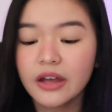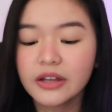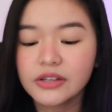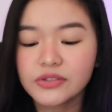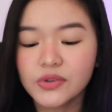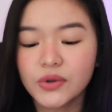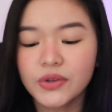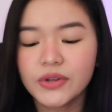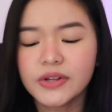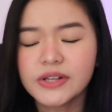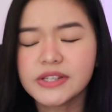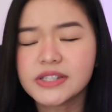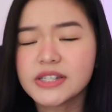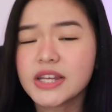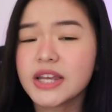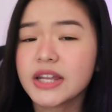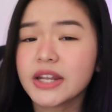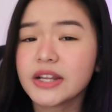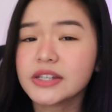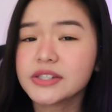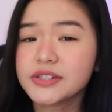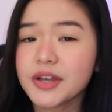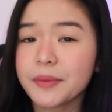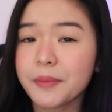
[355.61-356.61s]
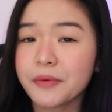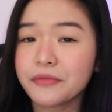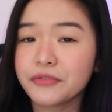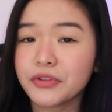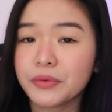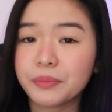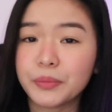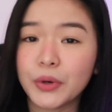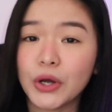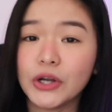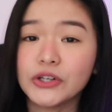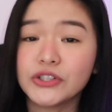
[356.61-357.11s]
So you'll see na some of
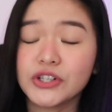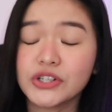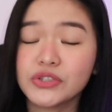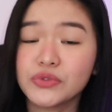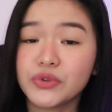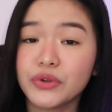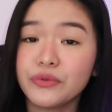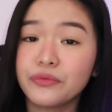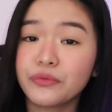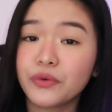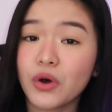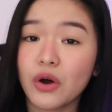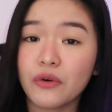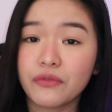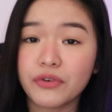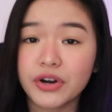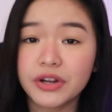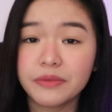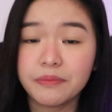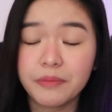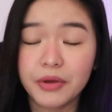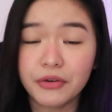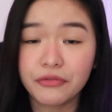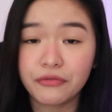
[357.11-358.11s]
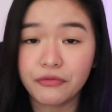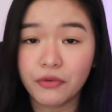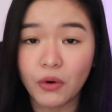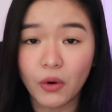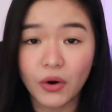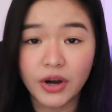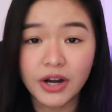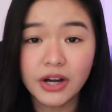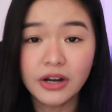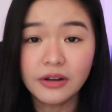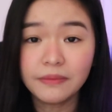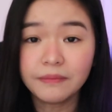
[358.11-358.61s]
the projects we've covered
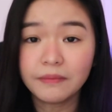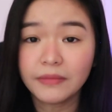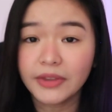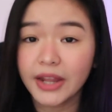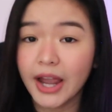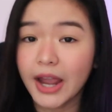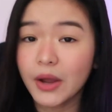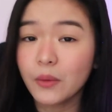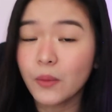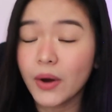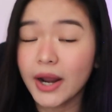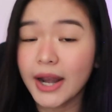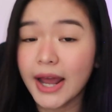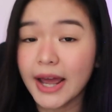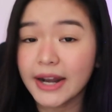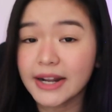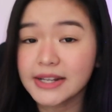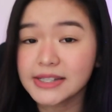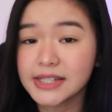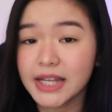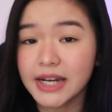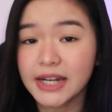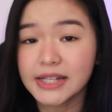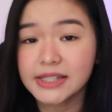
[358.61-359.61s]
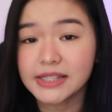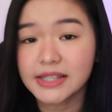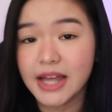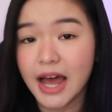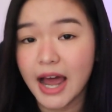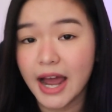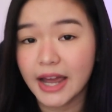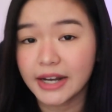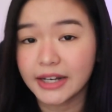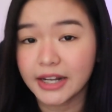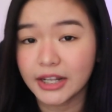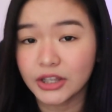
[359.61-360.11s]
before ay wala na sa
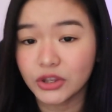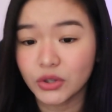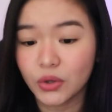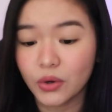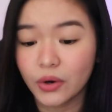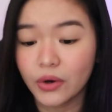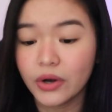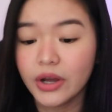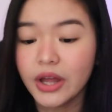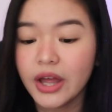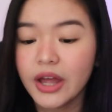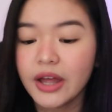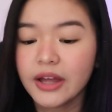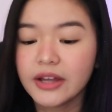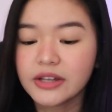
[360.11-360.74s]
listahan na to.